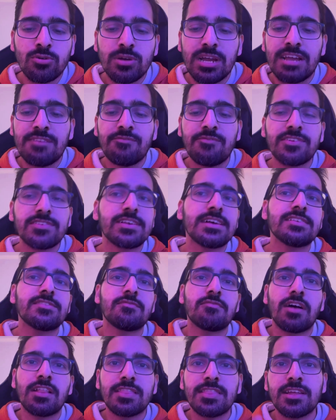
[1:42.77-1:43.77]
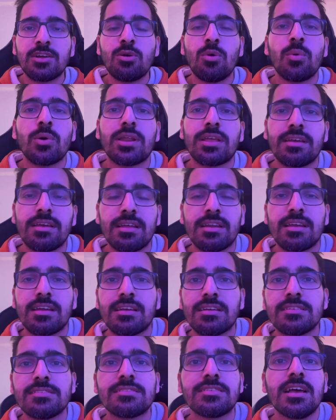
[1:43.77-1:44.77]
want to emphasize one thing over here
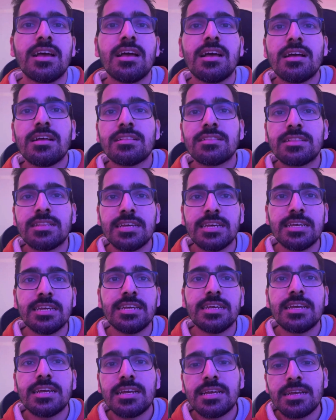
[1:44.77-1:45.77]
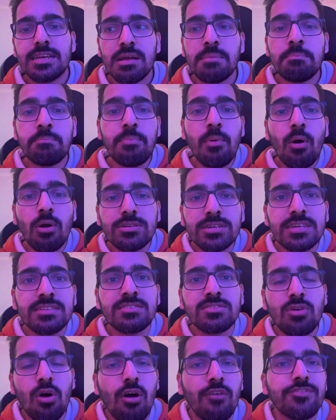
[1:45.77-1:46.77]
is the
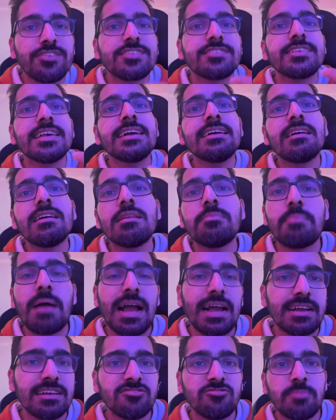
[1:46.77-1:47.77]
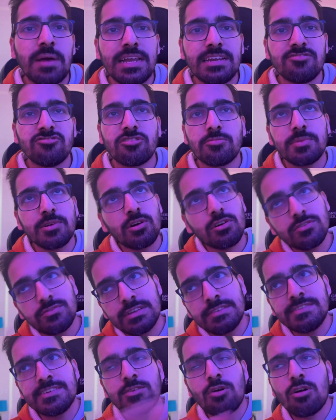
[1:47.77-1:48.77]
importance of a single package manager,
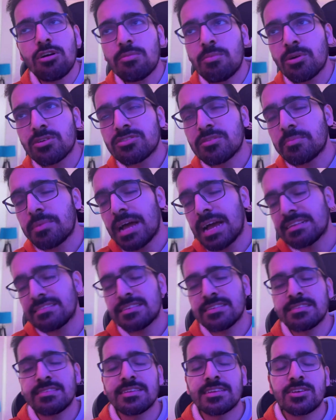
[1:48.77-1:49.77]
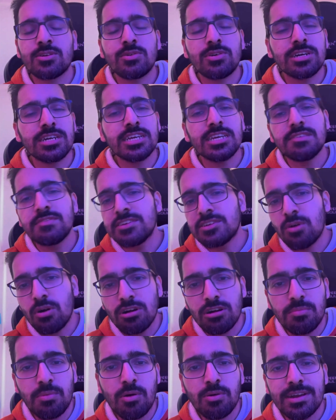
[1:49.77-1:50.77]
because when we talk about supply chain security, we
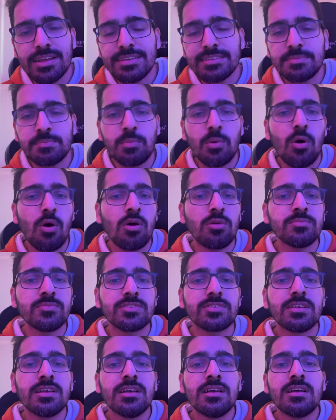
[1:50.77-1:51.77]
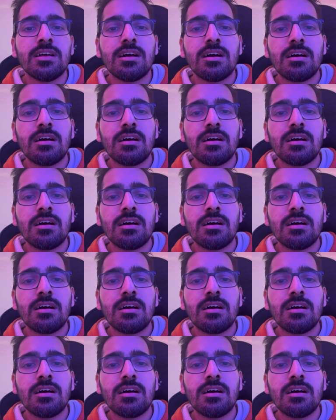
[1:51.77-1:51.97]
talk about SBOMs.